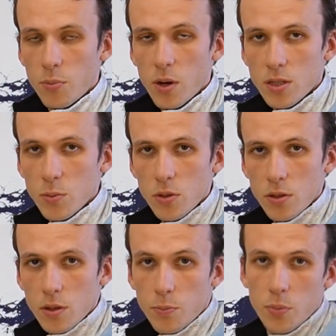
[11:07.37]

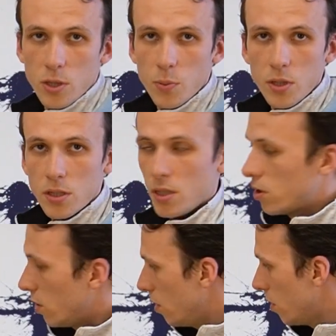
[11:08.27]
possibility
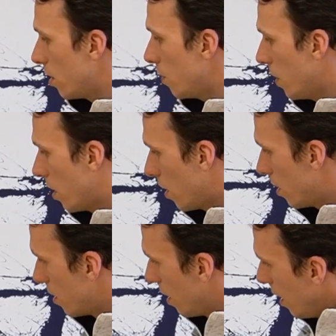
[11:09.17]
to use it, because